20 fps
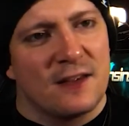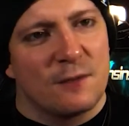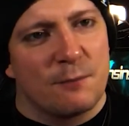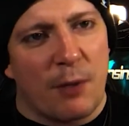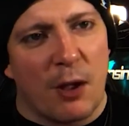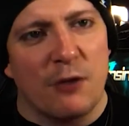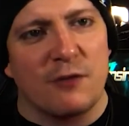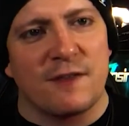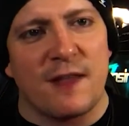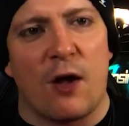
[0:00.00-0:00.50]

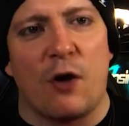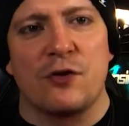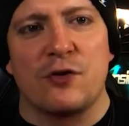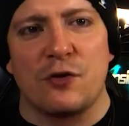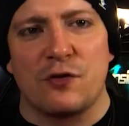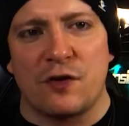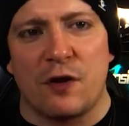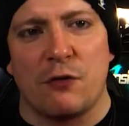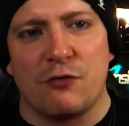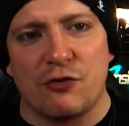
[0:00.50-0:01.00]
Post that on your
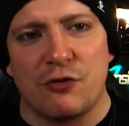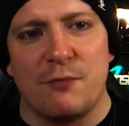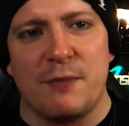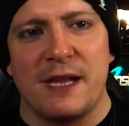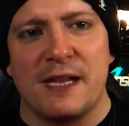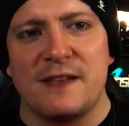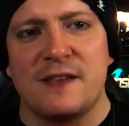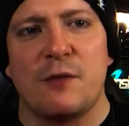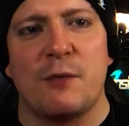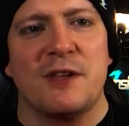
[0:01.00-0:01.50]
social
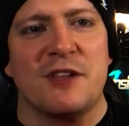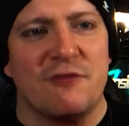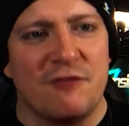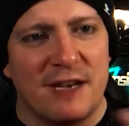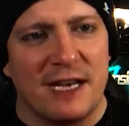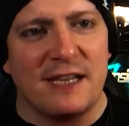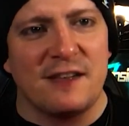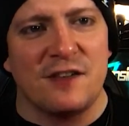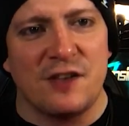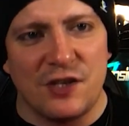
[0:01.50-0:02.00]
media when you
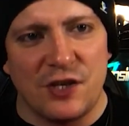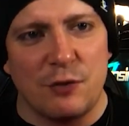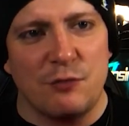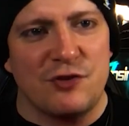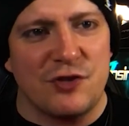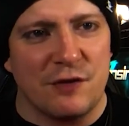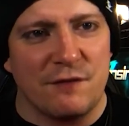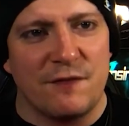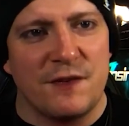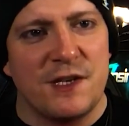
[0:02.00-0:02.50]
release your
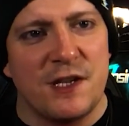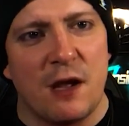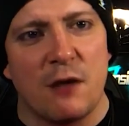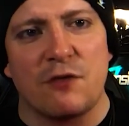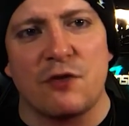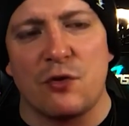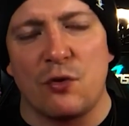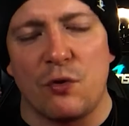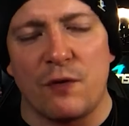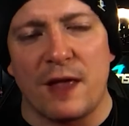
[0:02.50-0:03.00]
YouTube videos
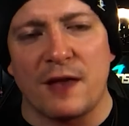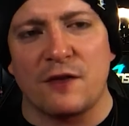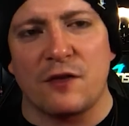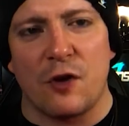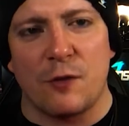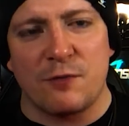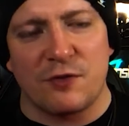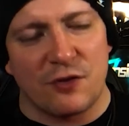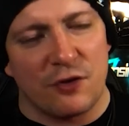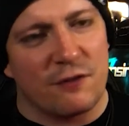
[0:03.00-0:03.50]
and all that type
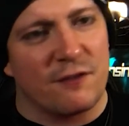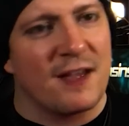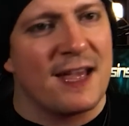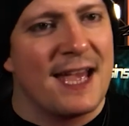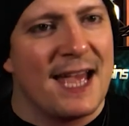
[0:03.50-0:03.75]
of stuff,